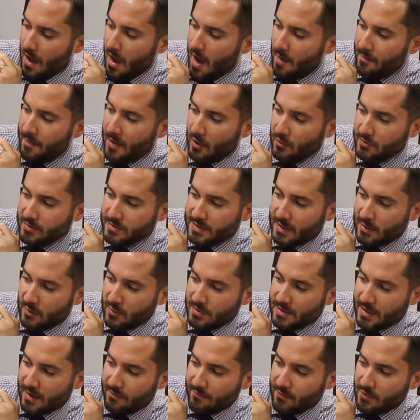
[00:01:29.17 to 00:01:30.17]
about
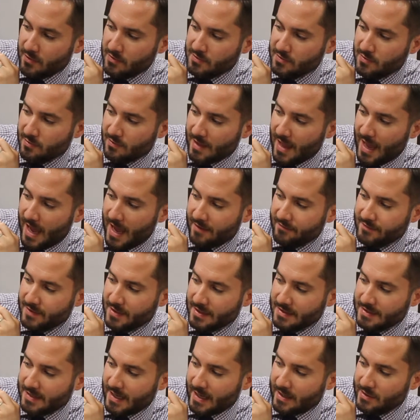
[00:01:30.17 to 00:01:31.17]
daredevils who laughed
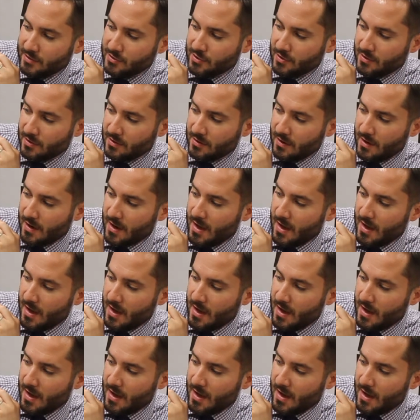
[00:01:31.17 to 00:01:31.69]
at danger,